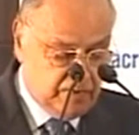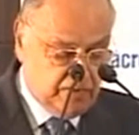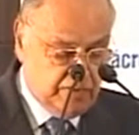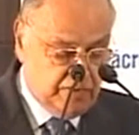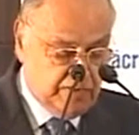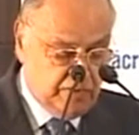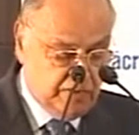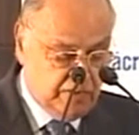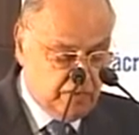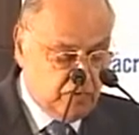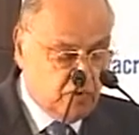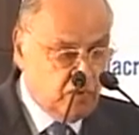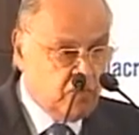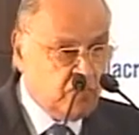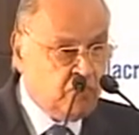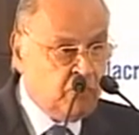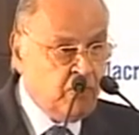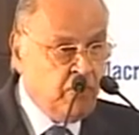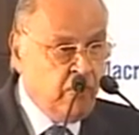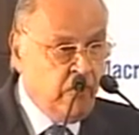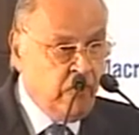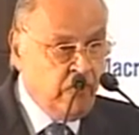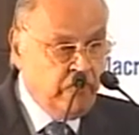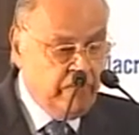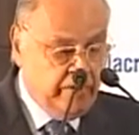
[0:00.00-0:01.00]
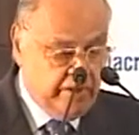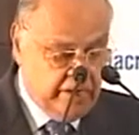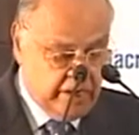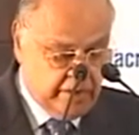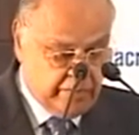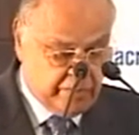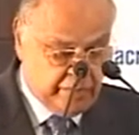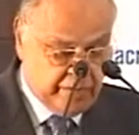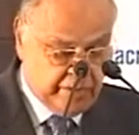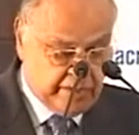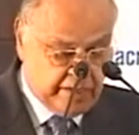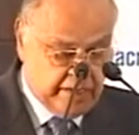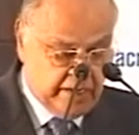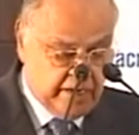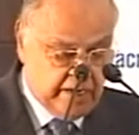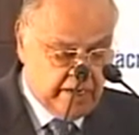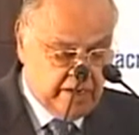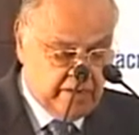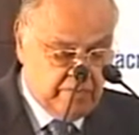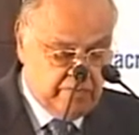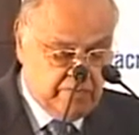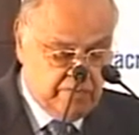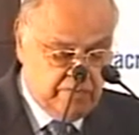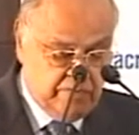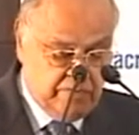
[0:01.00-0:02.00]
link between Europe,
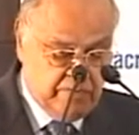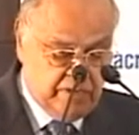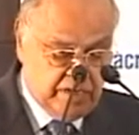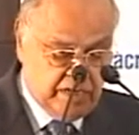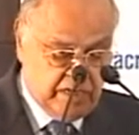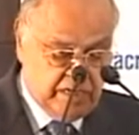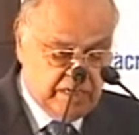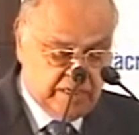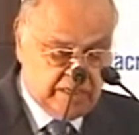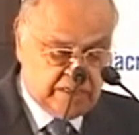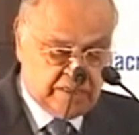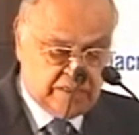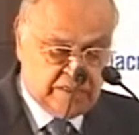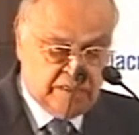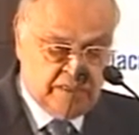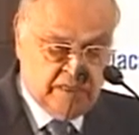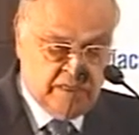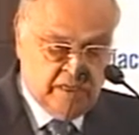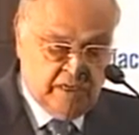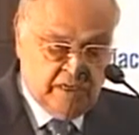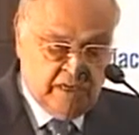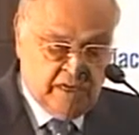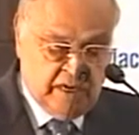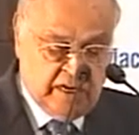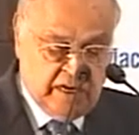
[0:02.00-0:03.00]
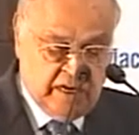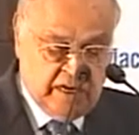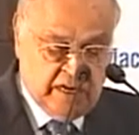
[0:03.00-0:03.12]
Africa, Middle East